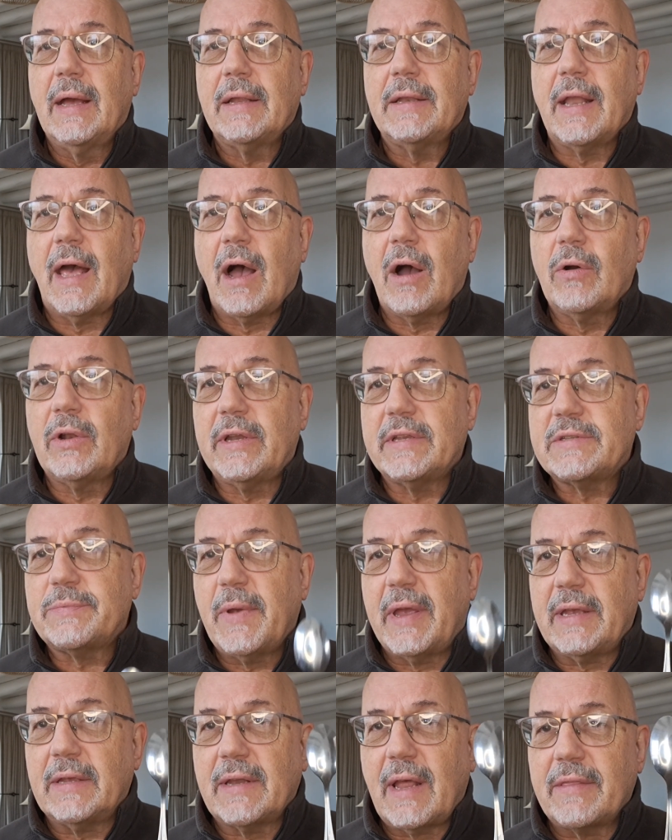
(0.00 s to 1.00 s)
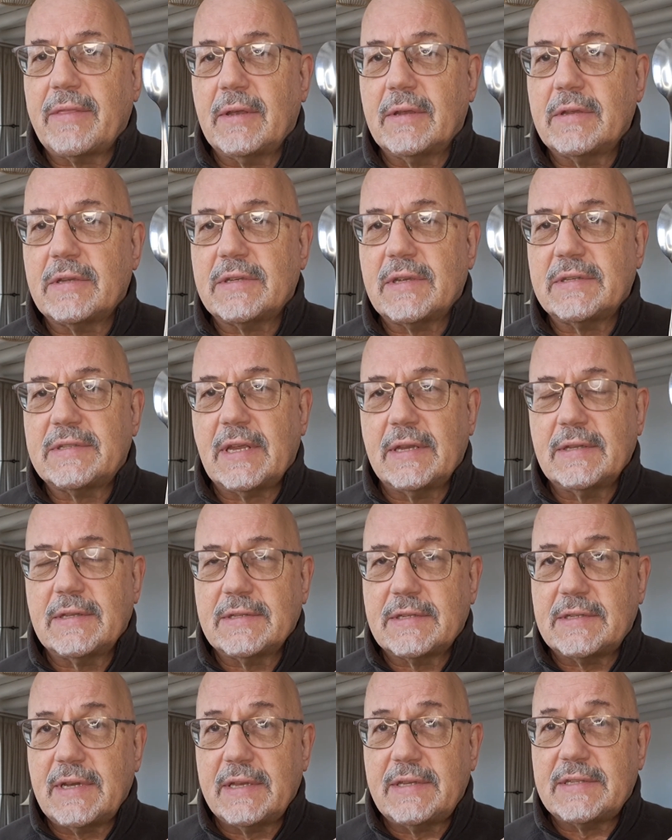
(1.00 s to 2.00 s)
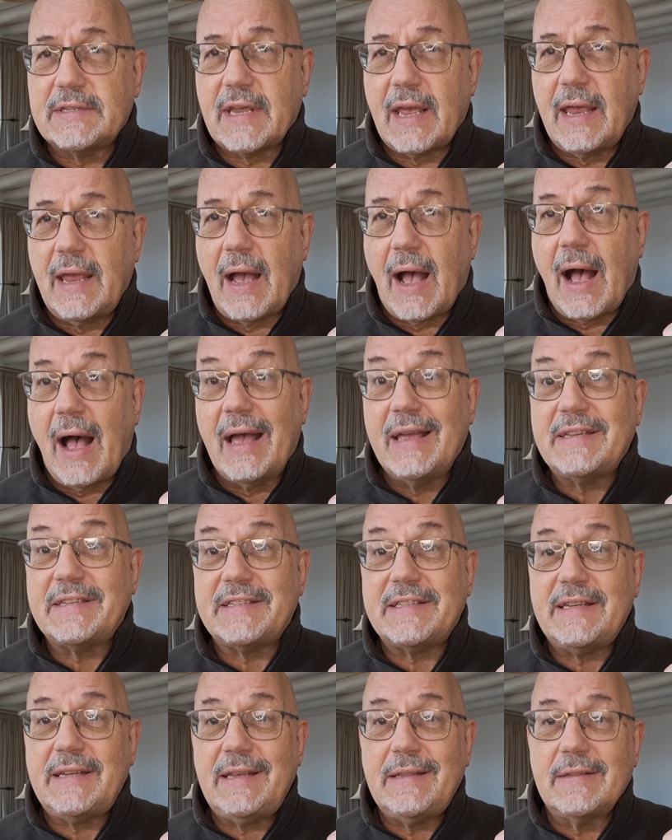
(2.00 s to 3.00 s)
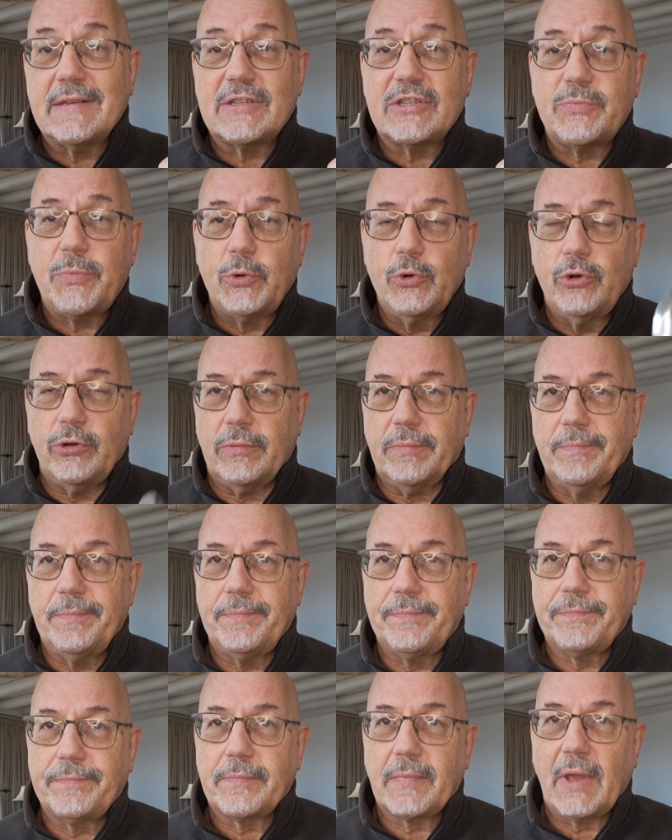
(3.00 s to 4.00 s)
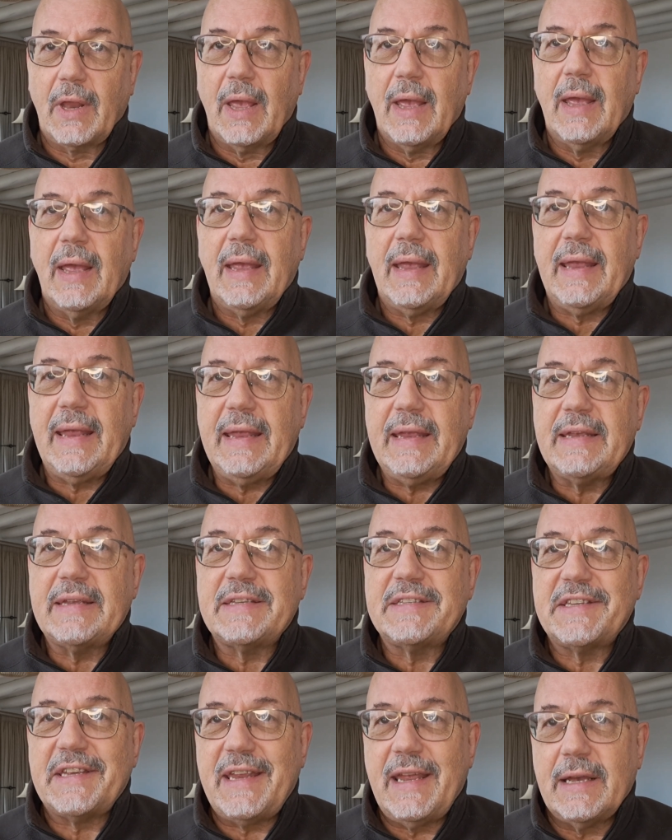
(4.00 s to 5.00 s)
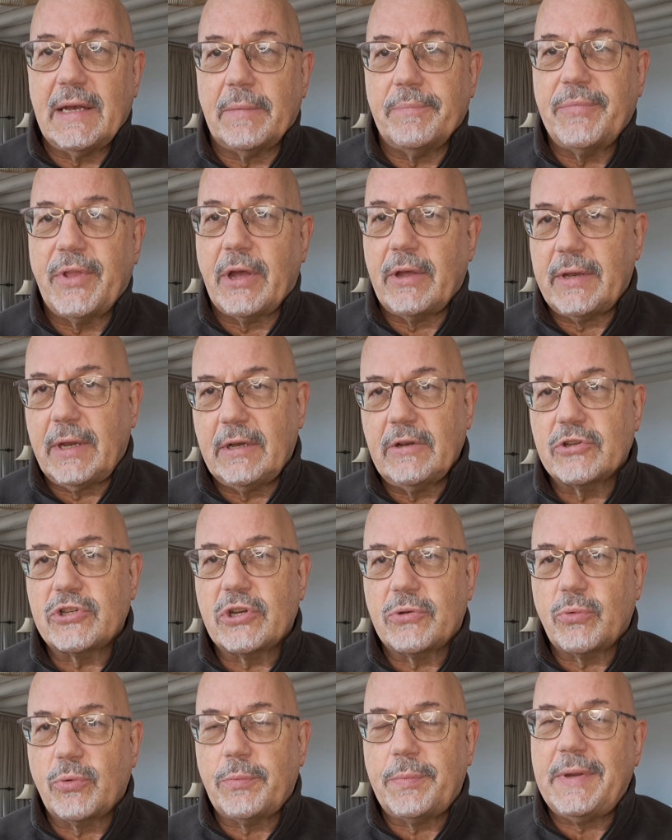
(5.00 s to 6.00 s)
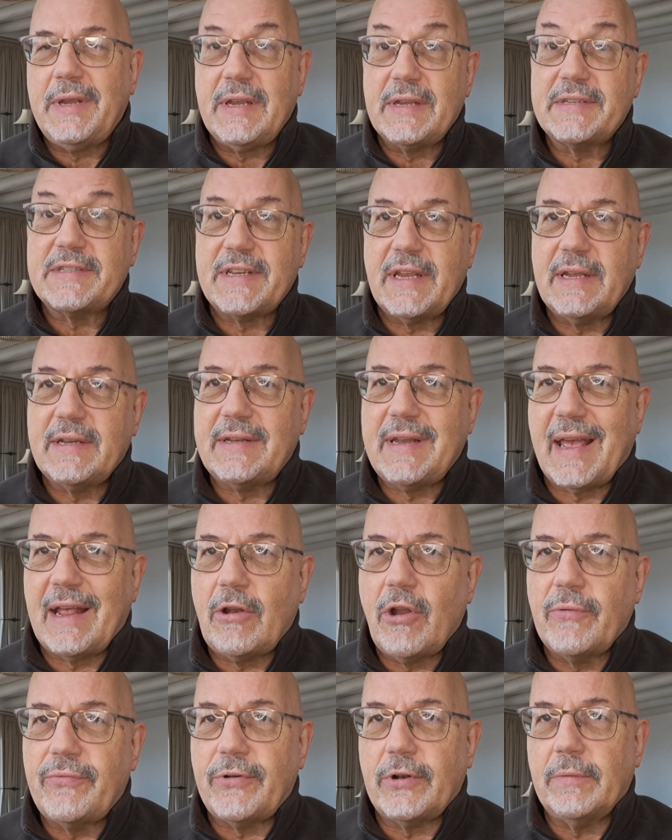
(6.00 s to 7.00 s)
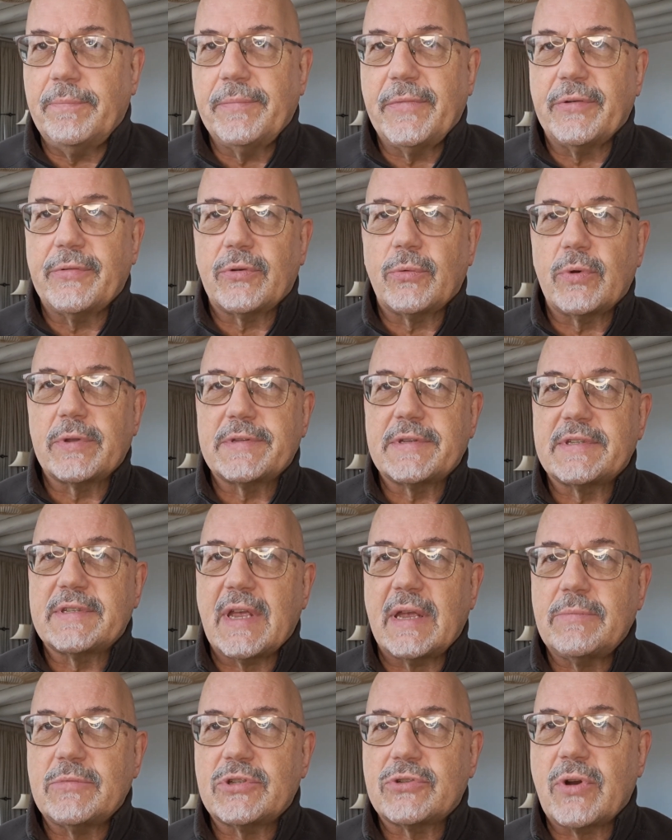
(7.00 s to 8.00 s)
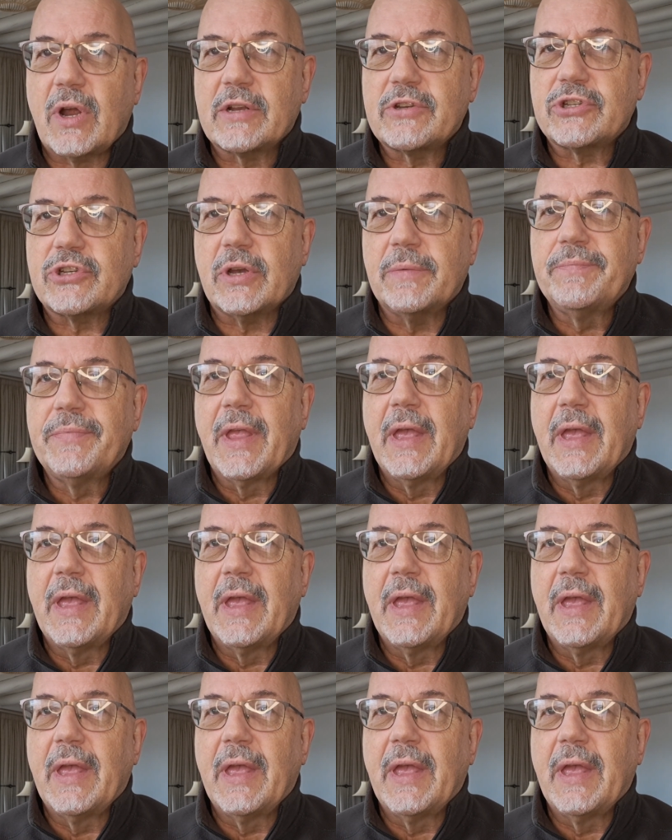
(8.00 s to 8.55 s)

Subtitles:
Now let's make another sentence. Let's say, I see the spoon. Ich sehe. Now in English it would be ich sehe der Löffel, if it was the same structure.